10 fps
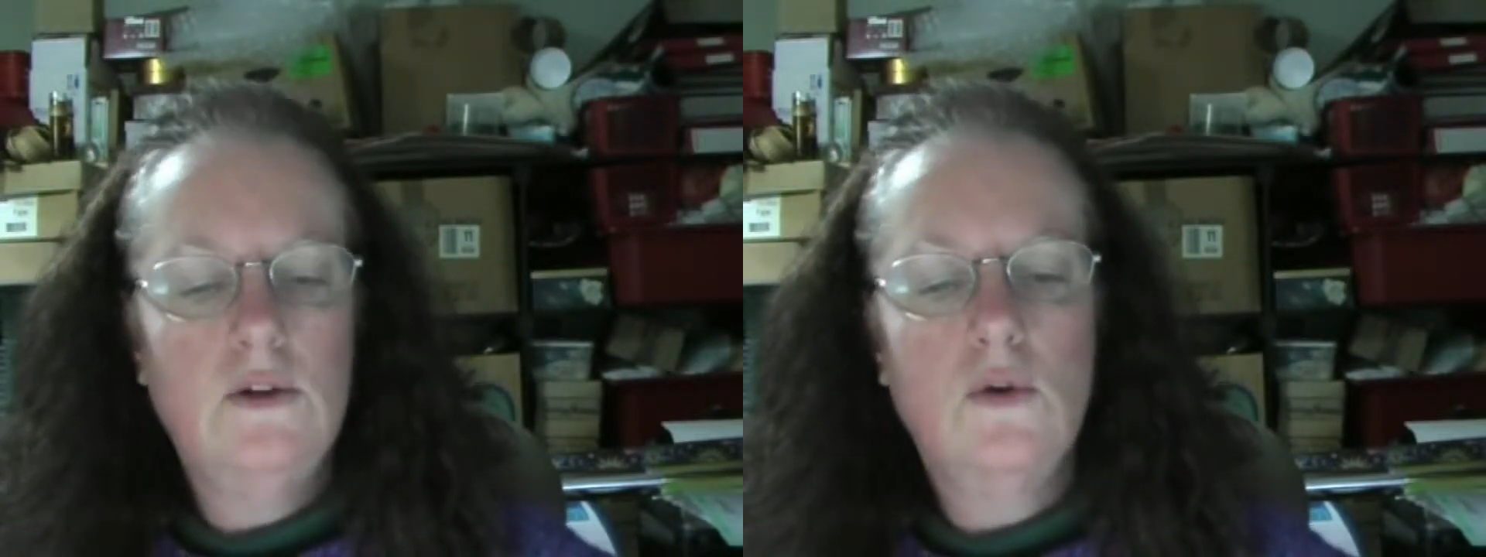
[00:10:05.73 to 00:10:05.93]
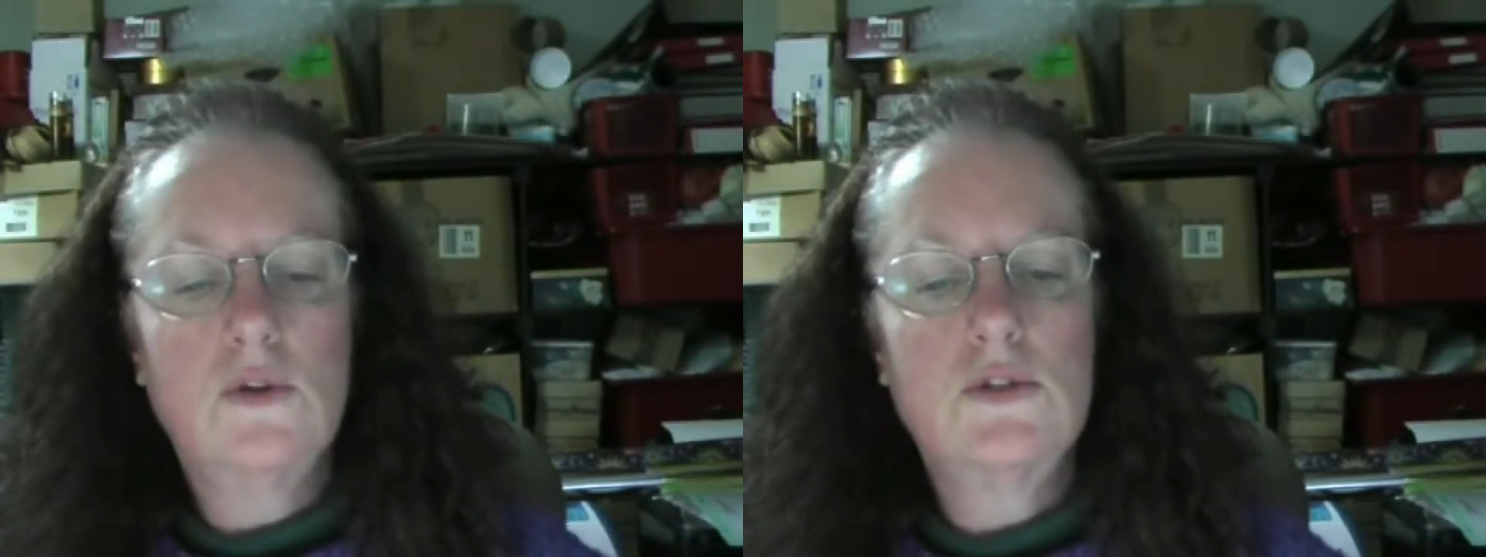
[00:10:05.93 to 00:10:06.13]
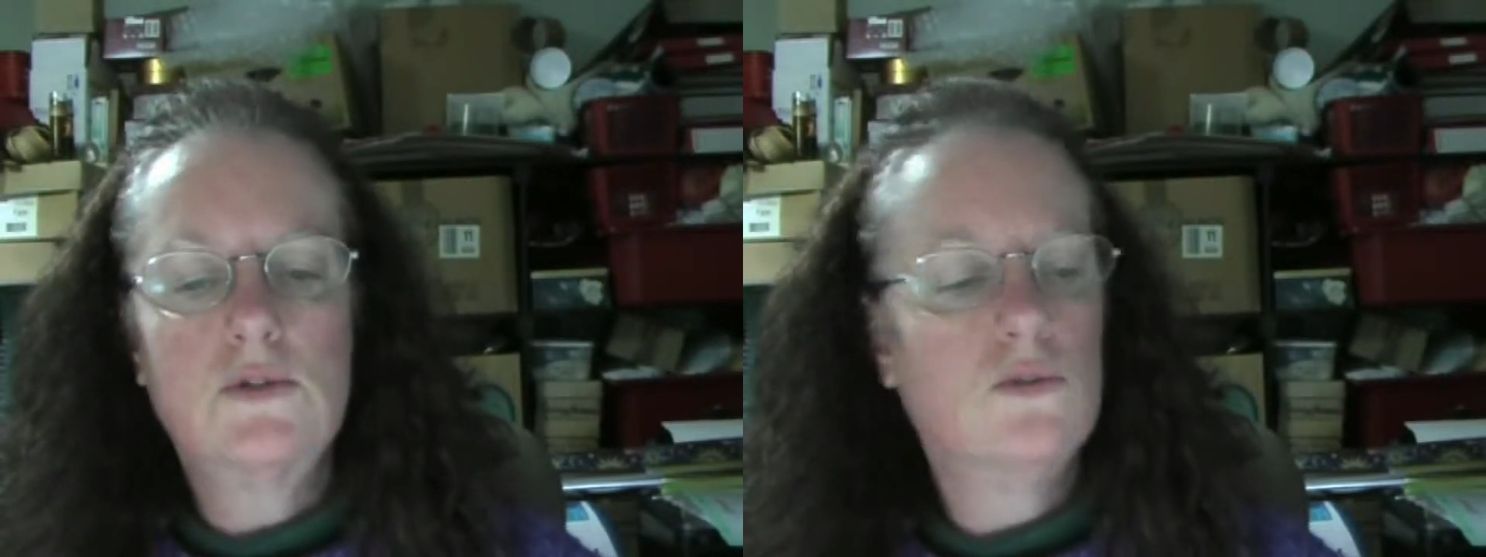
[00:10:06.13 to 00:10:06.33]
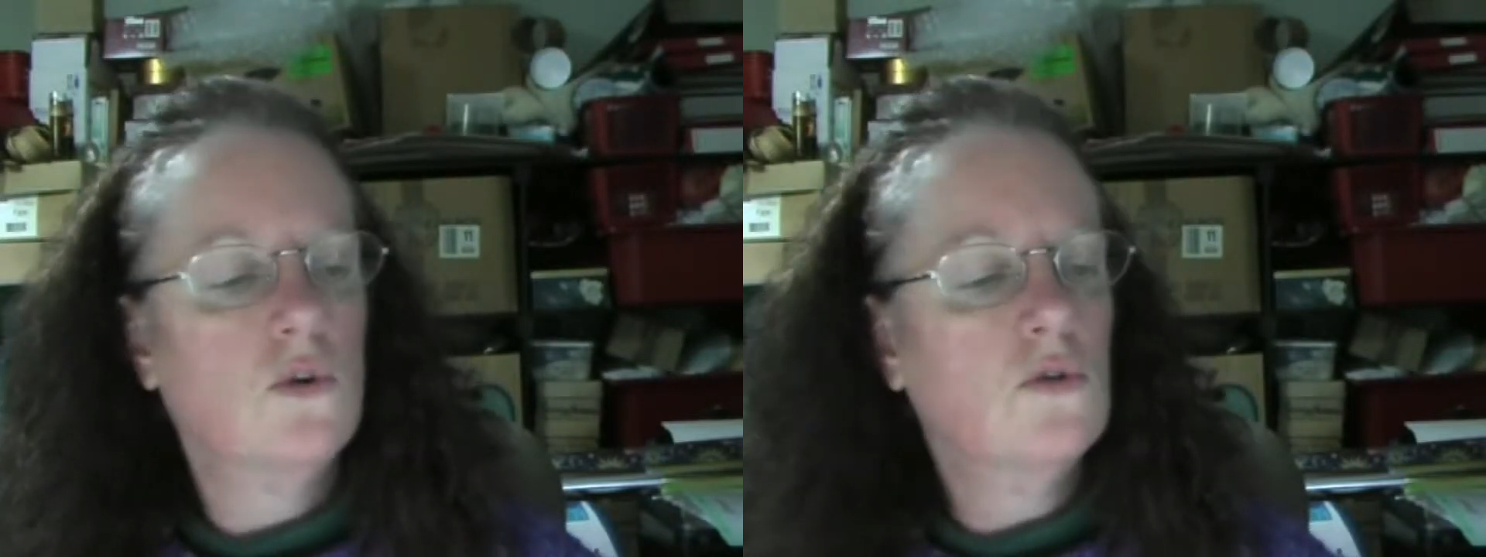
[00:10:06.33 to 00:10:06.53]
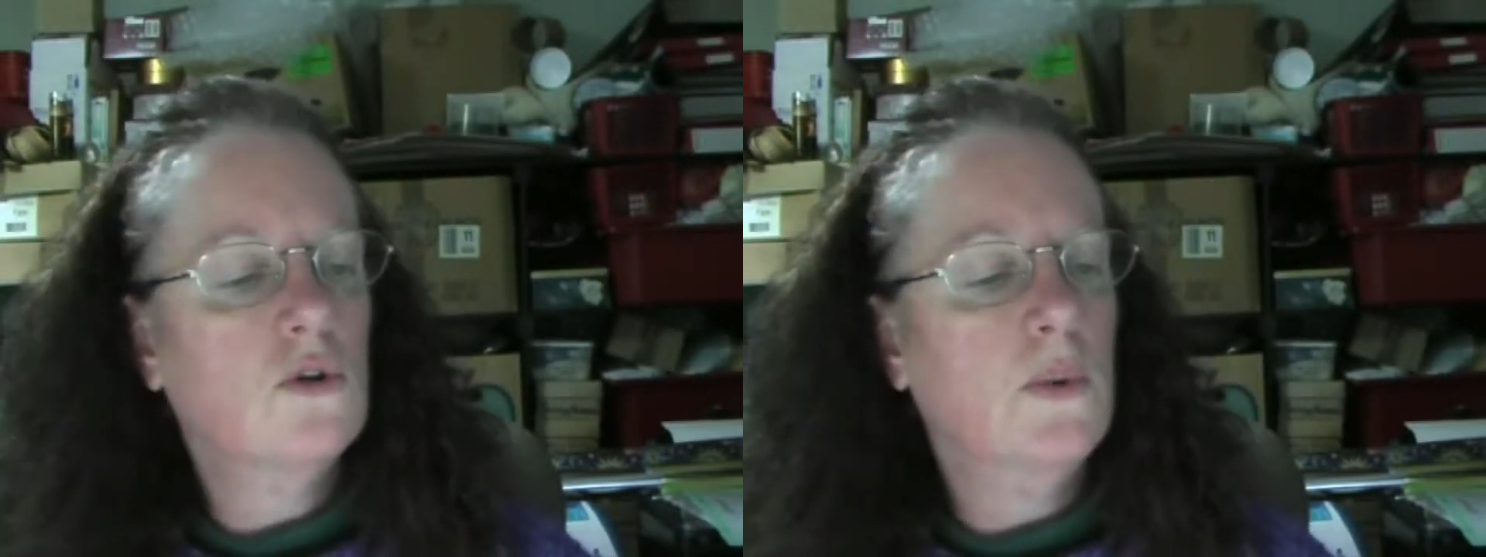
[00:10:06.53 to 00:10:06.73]
looks
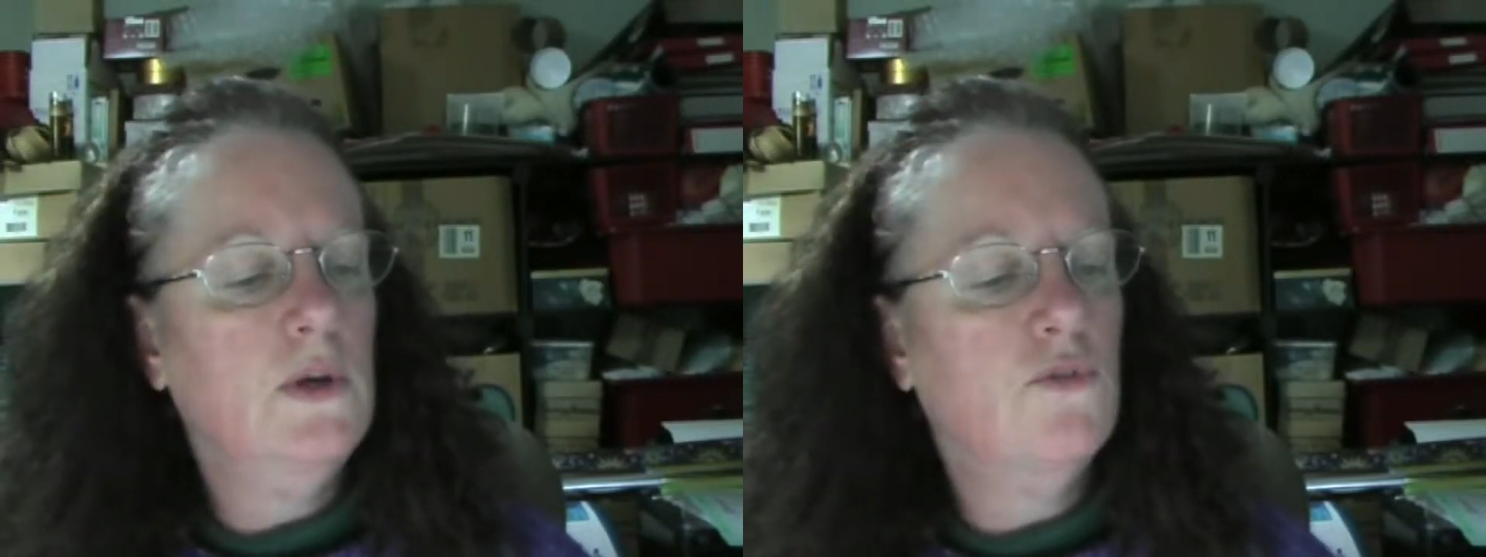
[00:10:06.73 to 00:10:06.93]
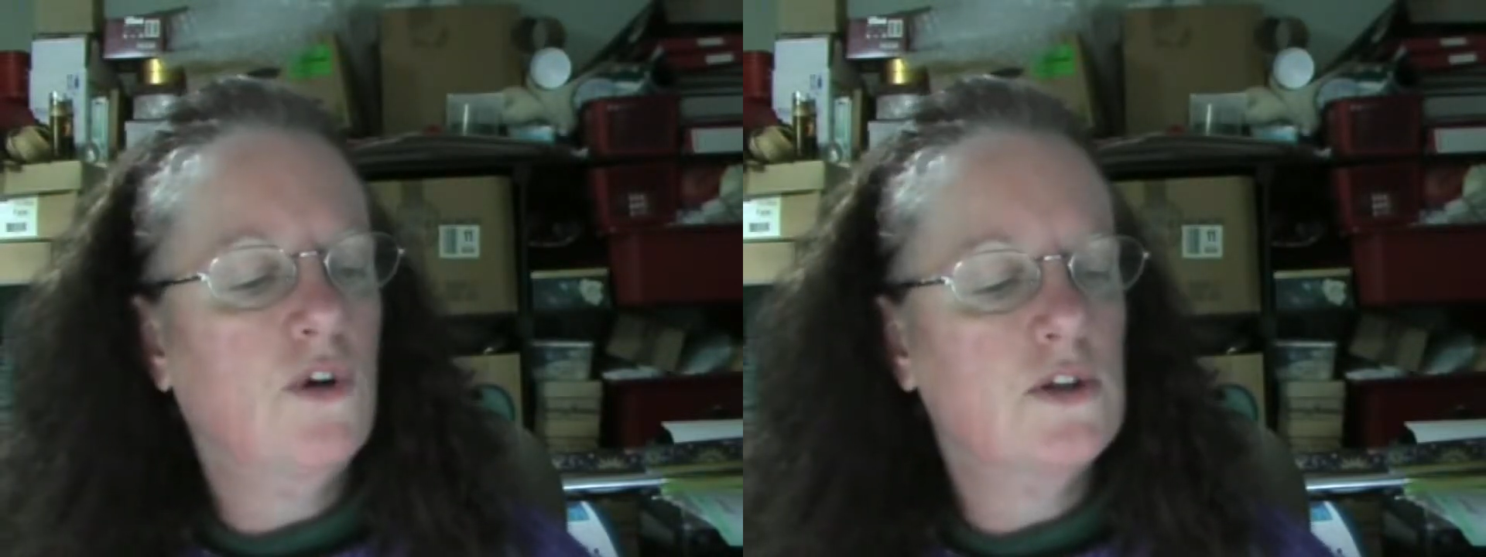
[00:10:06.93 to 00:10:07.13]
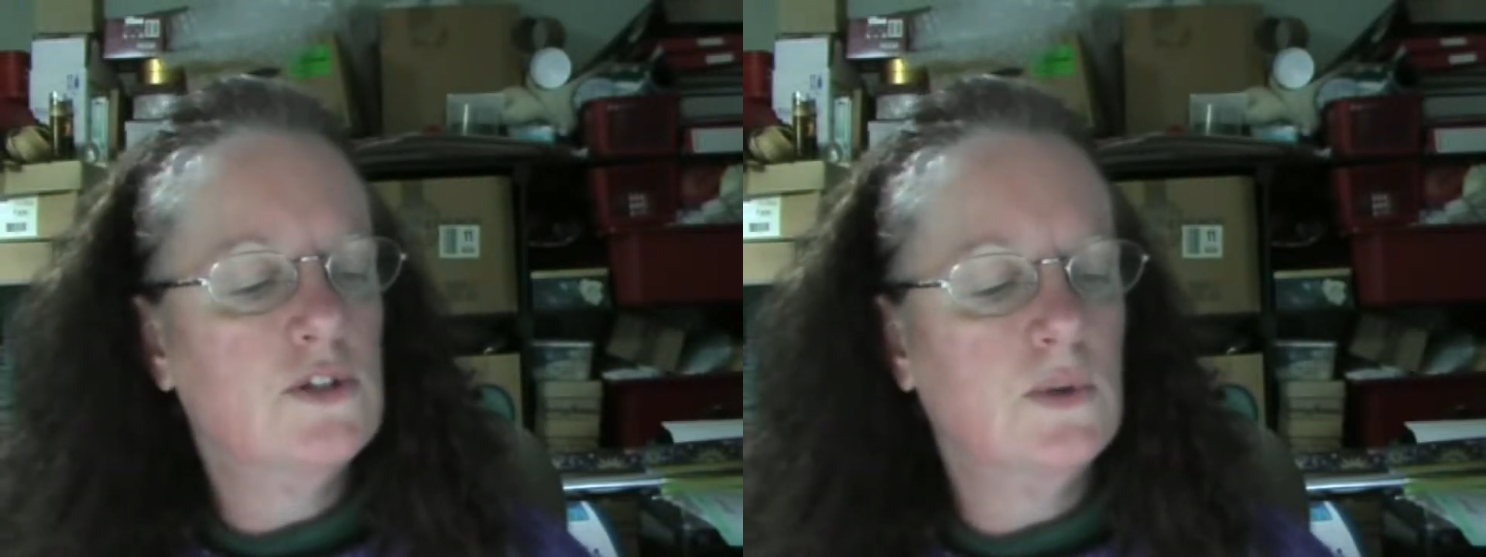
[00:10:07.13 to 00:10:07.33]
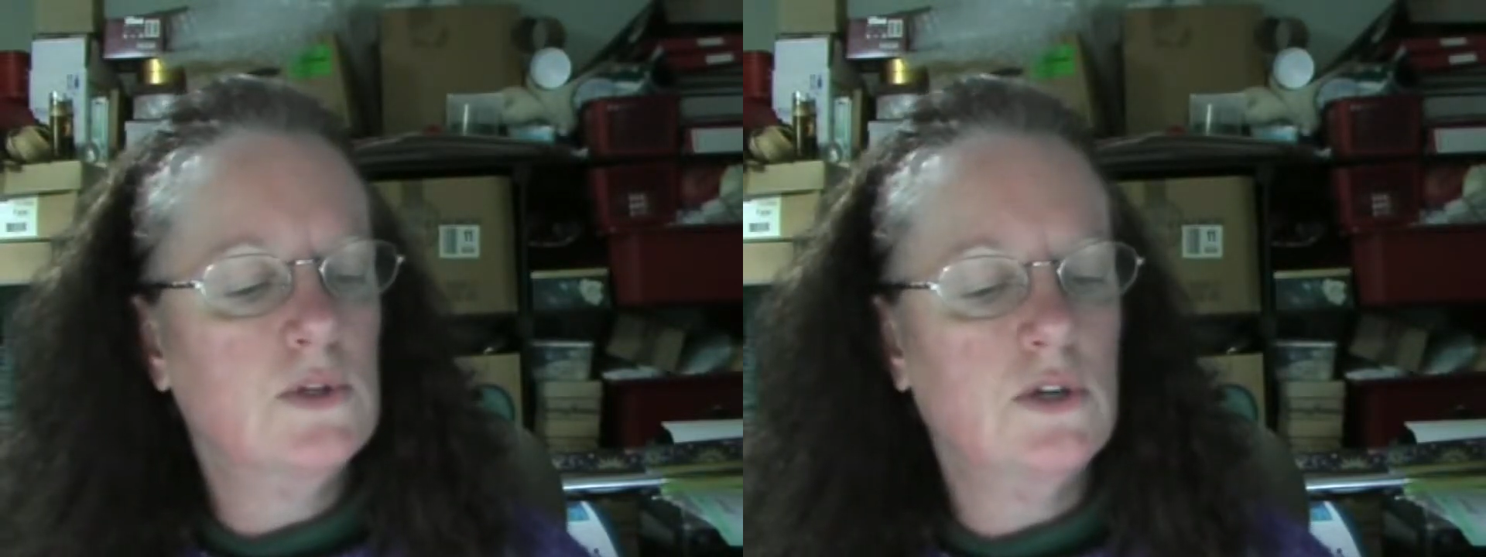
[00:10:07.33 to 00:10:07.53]
stronger when you first do it,